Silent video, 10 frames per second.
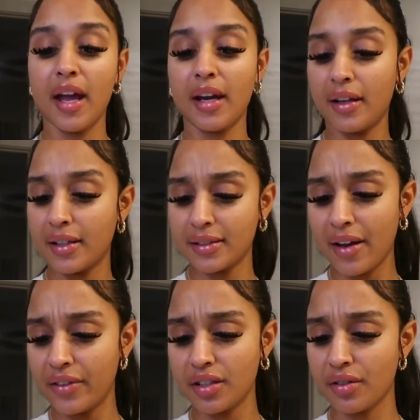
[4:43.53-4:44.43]
and it doesn't
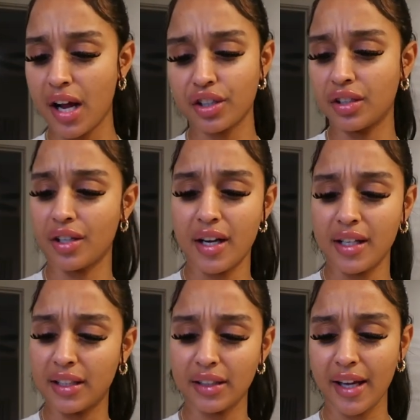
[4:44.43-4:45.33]
have any scratches or
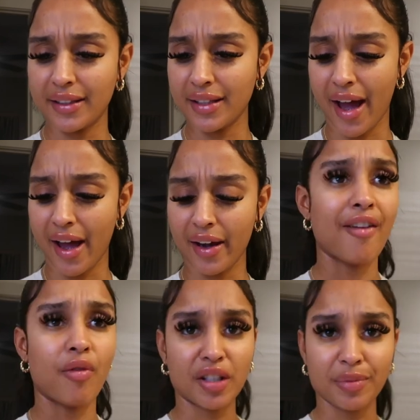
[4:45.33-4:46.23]
anything like that.
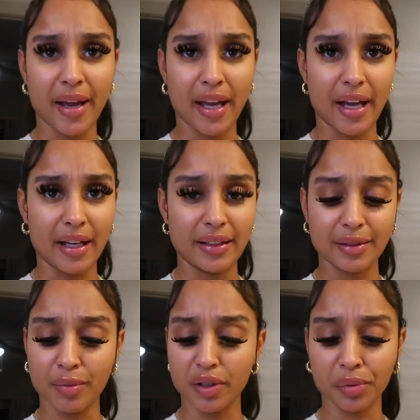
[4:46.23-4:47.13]
I've washed my
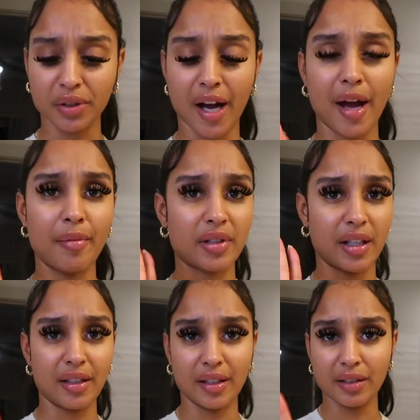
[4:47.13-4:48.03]
hands multiple times.
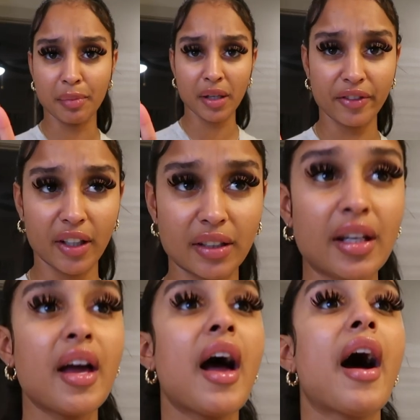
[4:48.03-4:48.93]
It is perfect.
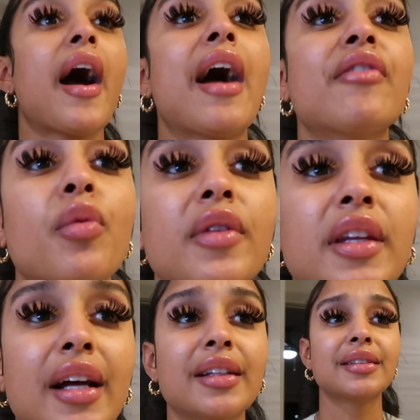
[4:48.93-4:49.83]
I haven't worn the
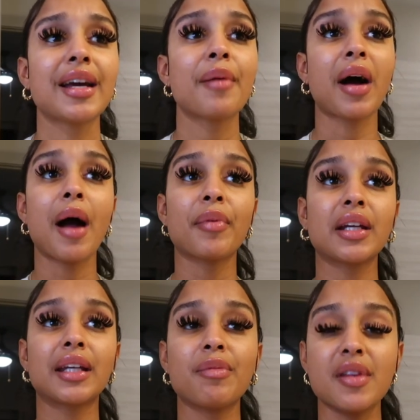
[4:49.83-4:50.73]
necklace necklace yet, but I'm
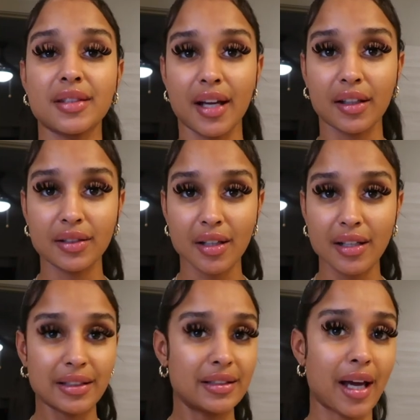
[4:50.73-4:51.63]
gonna keep this necklace
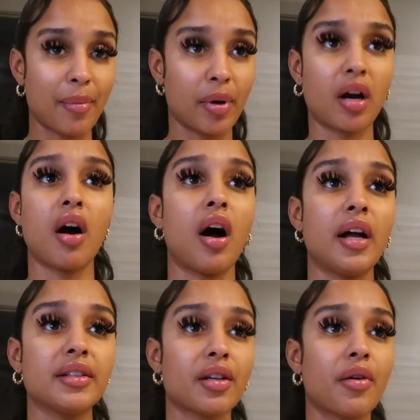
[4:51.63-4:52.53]
on since I put it
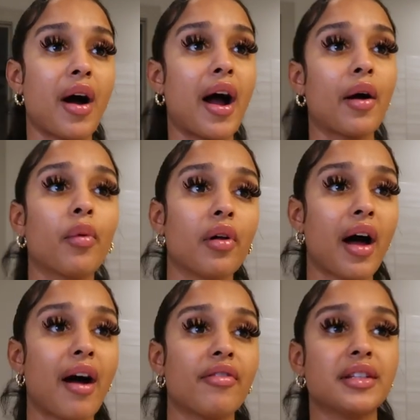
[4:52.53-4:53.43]
on. So I will
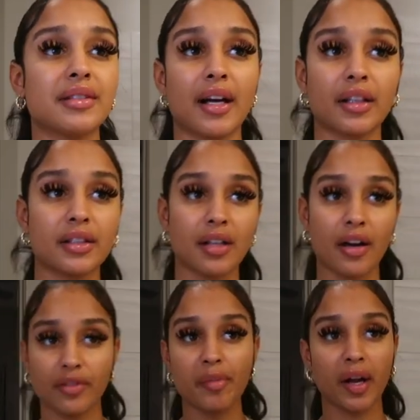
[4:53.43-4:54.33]
have this necklace
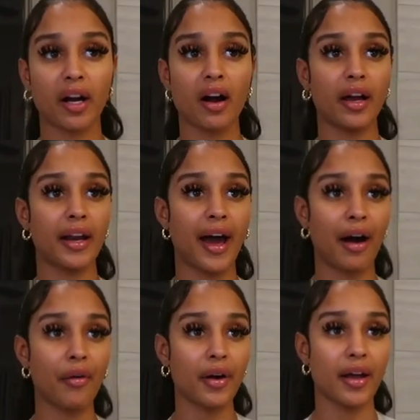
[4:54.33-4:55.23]
on from here on
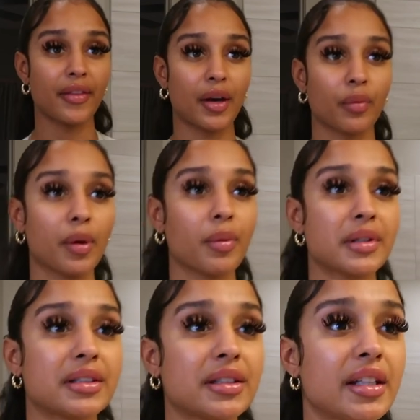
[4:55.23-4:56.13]
out and then we will
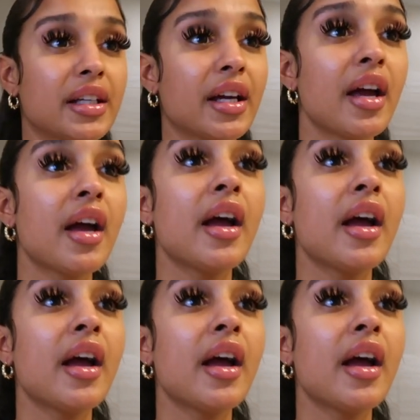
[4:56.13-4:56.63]
see.